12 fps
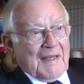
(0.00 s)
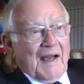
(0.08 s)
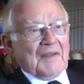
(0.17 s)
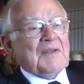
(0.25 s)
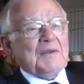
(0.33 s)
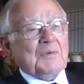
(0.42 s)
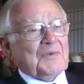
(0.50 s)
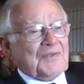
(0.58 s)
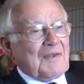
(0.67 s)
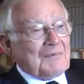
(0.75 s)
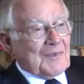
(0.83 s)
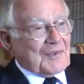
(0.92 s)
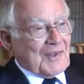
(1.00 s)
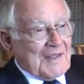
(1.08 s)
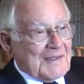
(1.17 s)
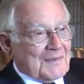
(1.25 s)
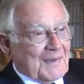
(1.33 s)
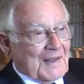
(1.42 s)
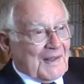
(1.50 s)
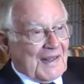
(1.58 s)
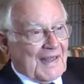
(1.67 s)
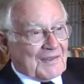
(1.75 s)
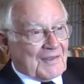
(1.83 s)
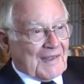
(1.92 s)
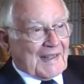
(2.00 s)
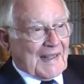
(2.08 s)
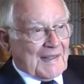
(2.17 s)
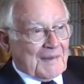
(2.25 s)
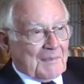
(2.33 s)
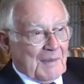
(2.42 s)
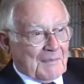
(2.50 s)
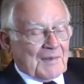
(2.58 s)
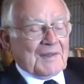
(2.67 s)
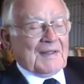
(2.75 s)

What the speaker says: I think I was 17 when I actually came to Bampton.